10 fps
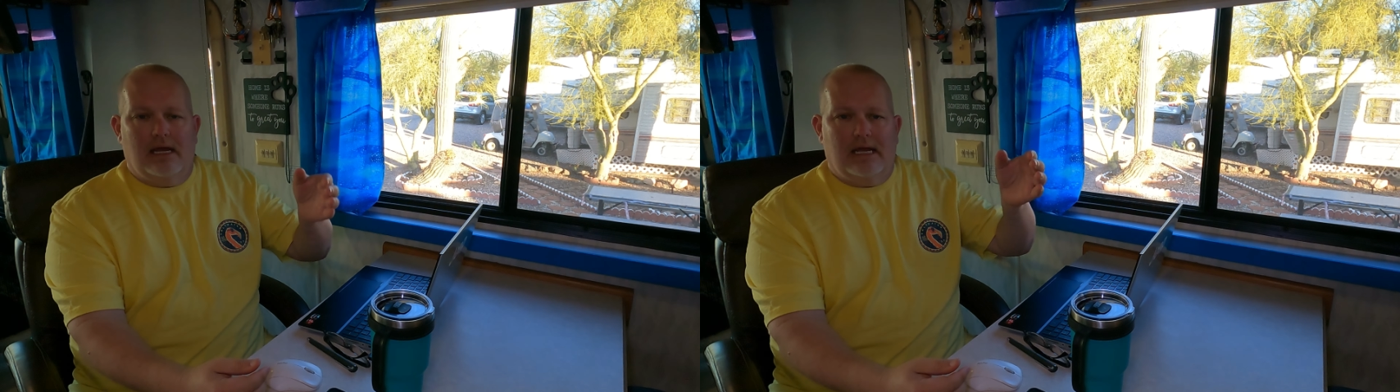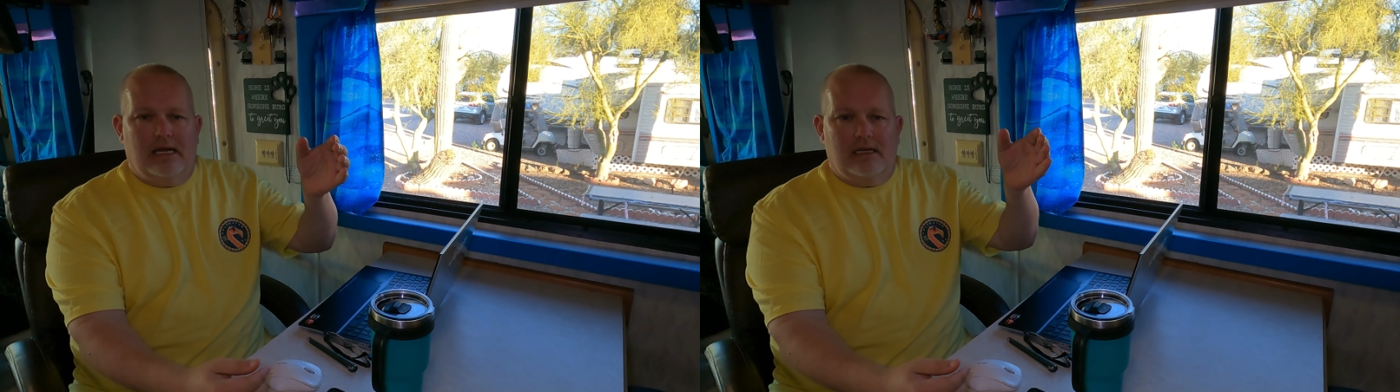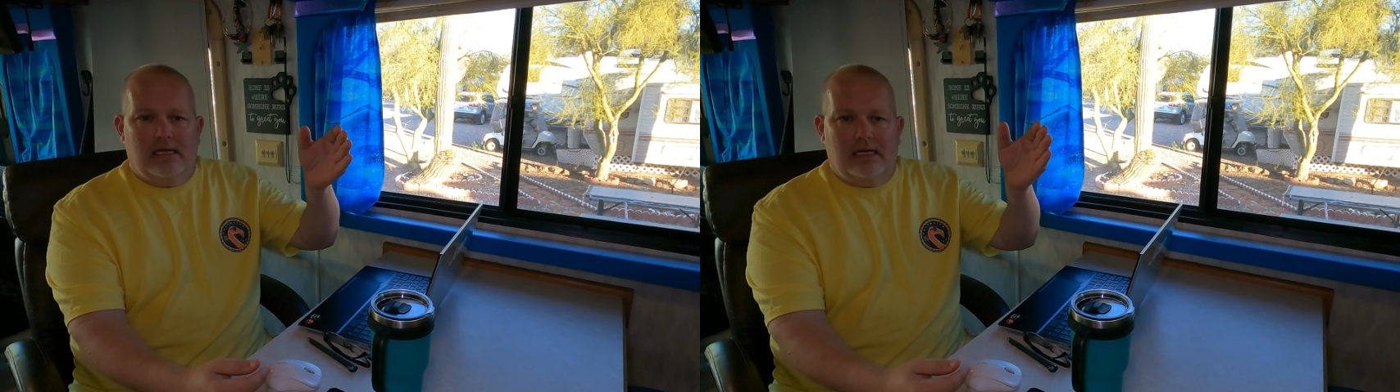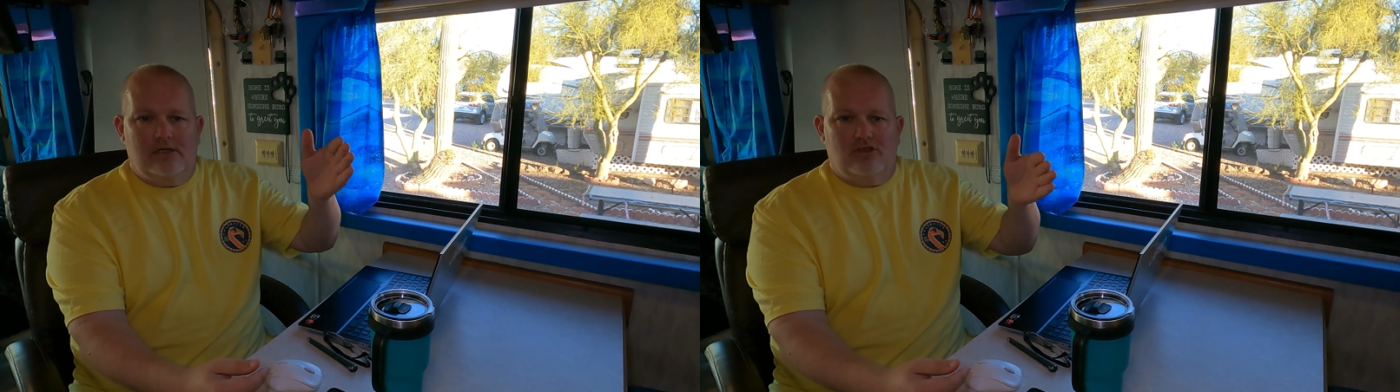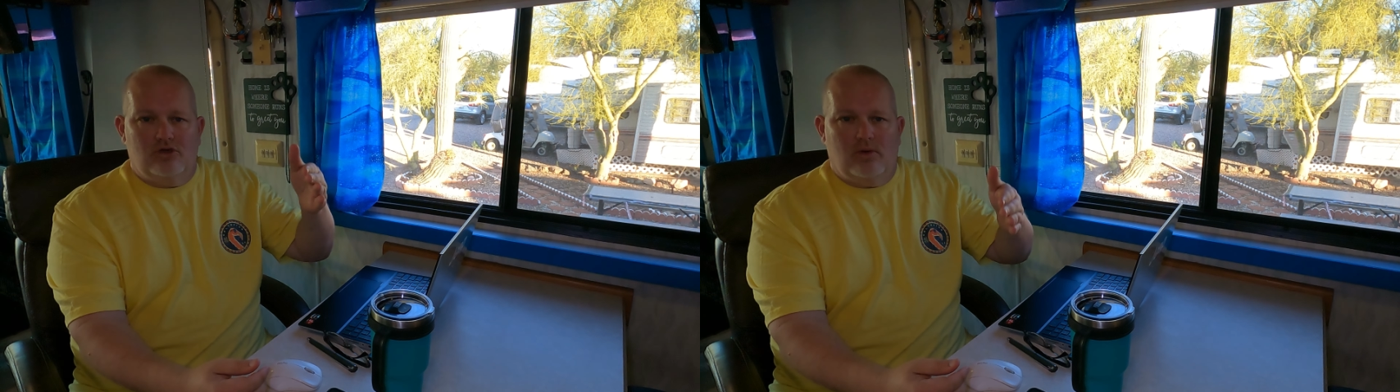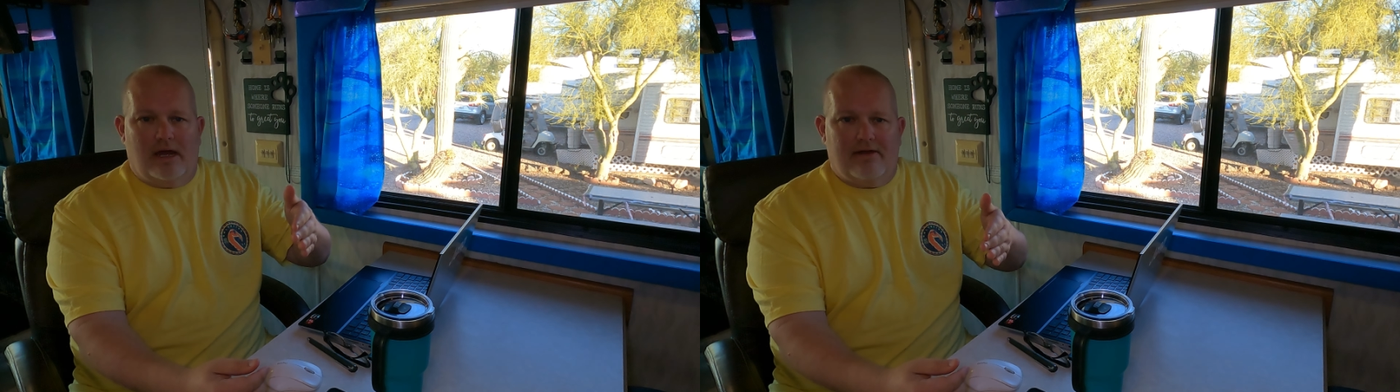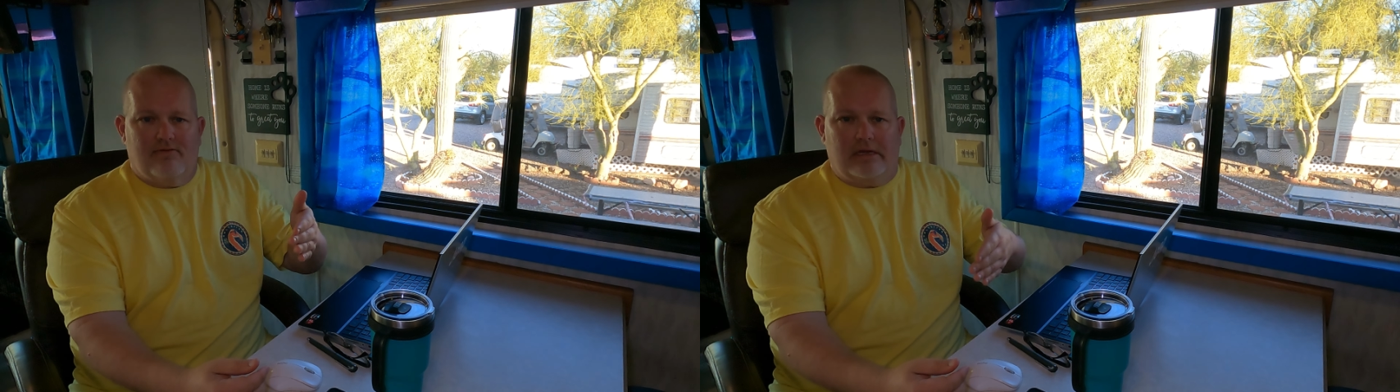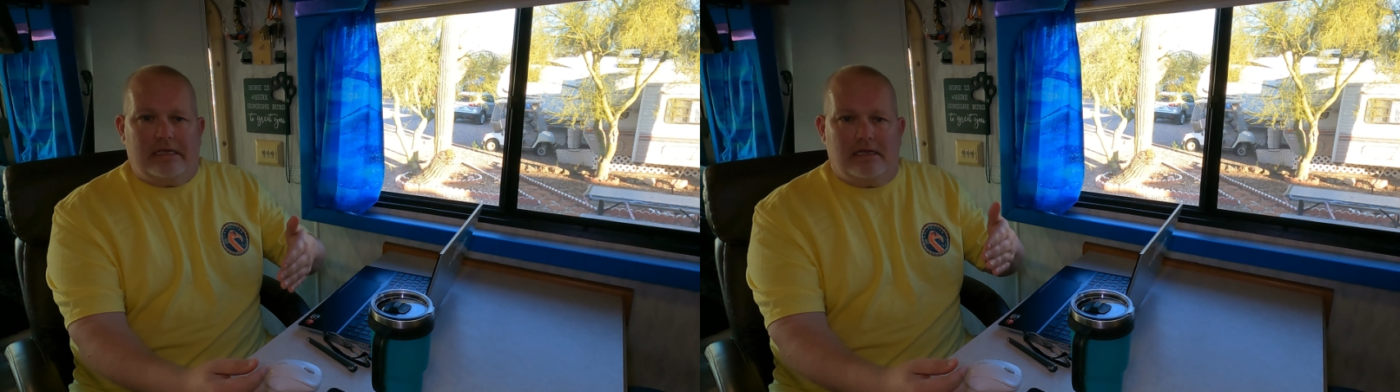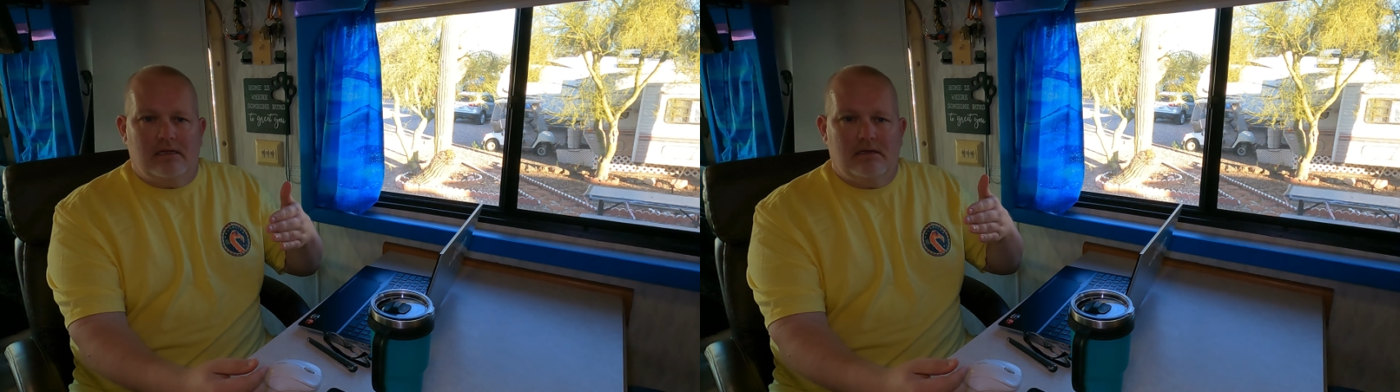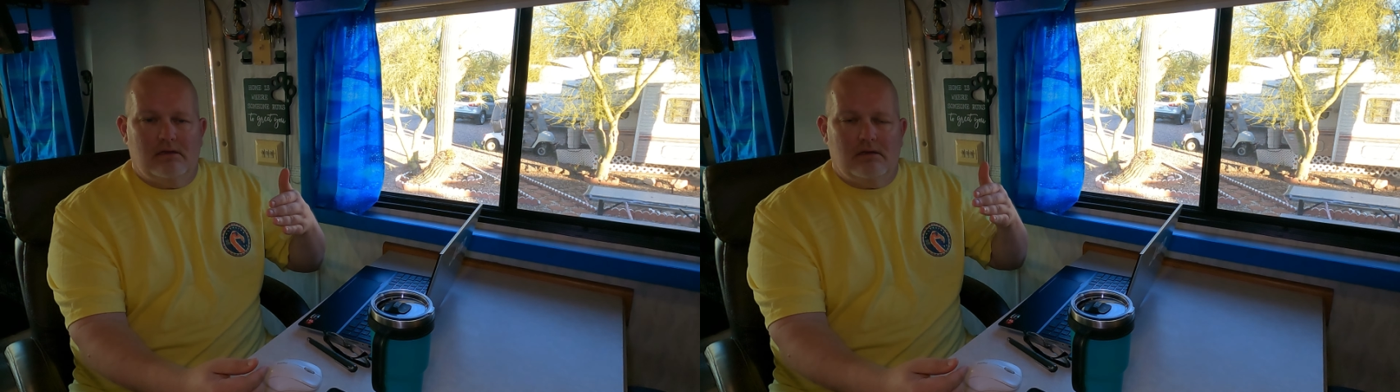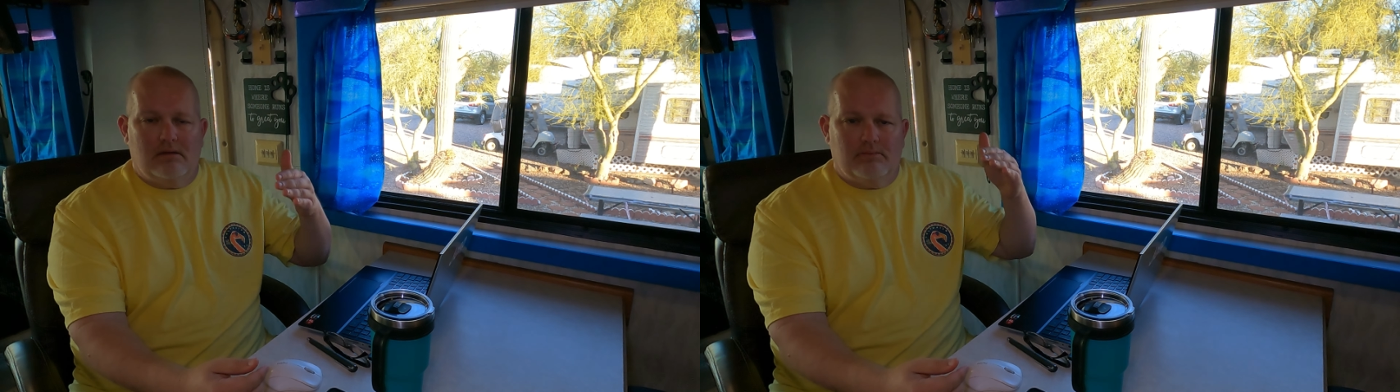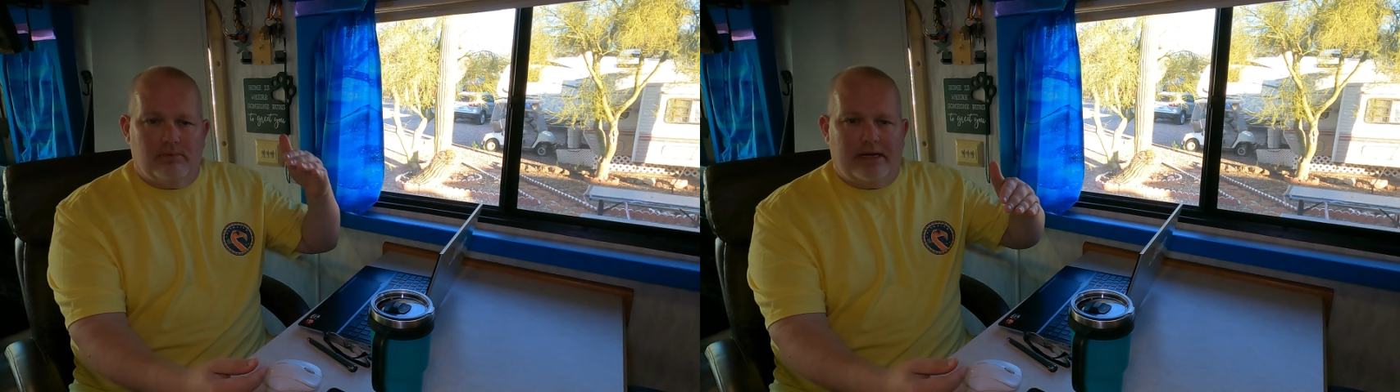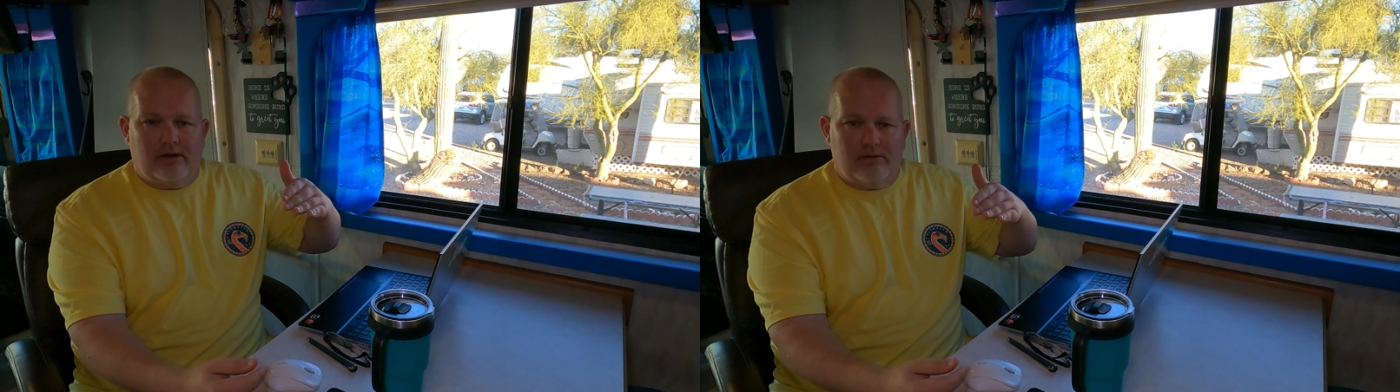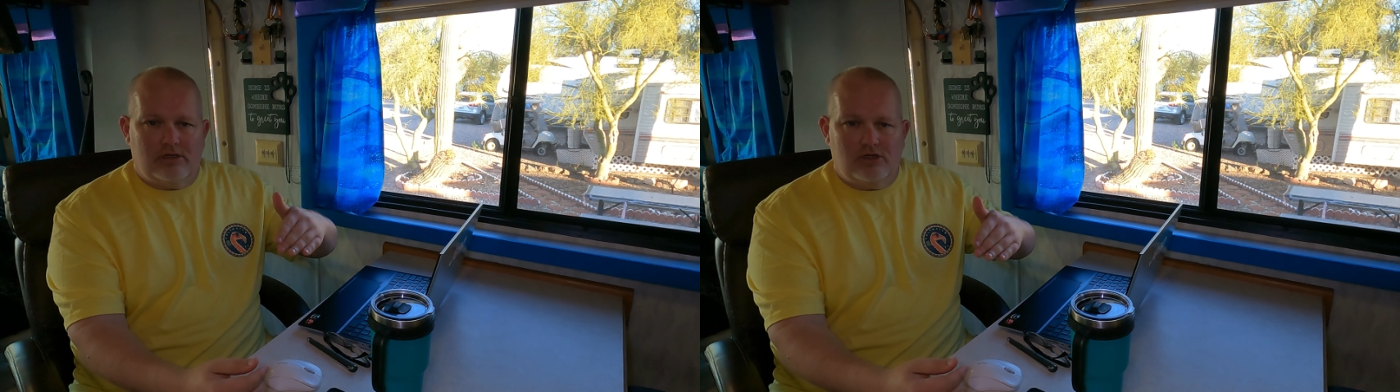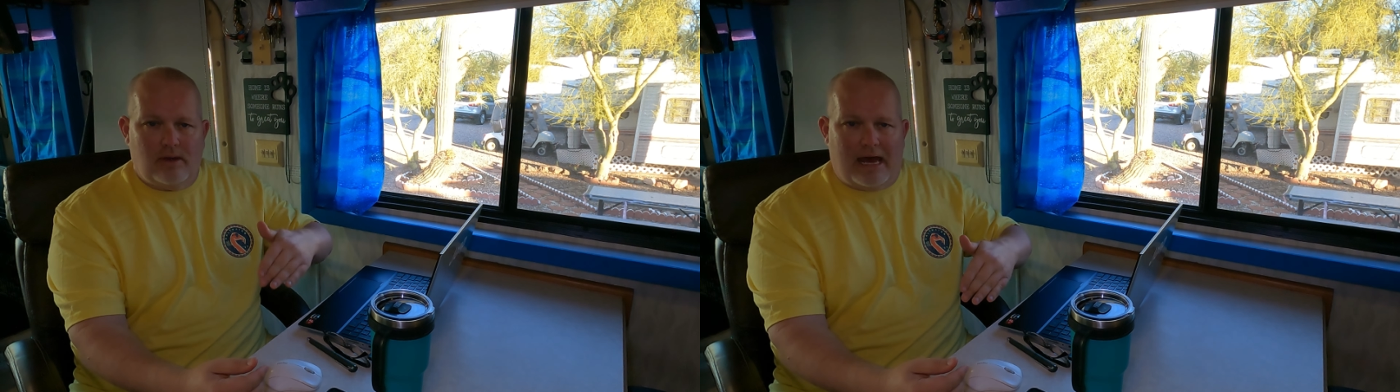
and into every breaker that you